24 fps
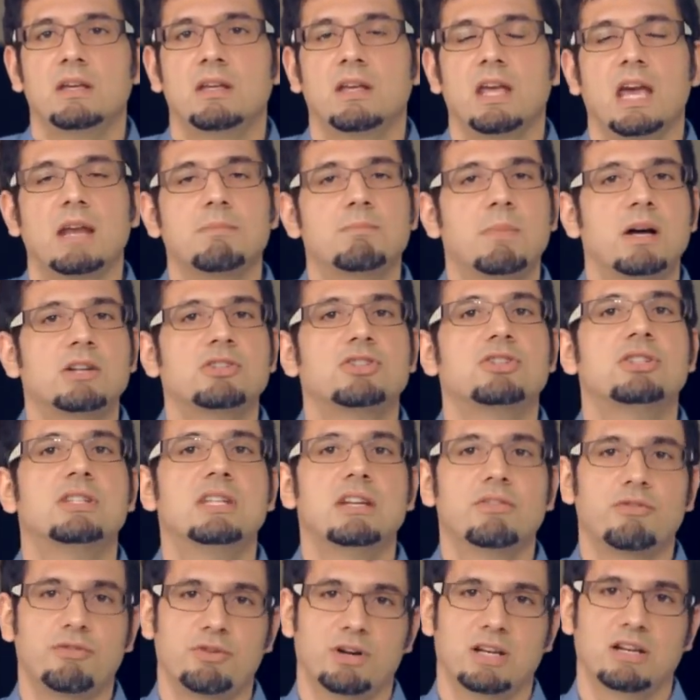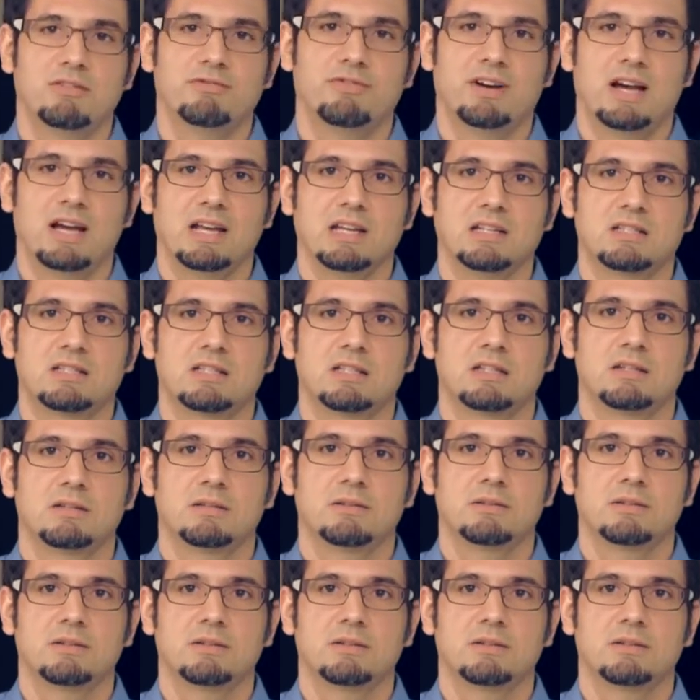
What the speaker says: had much different advice.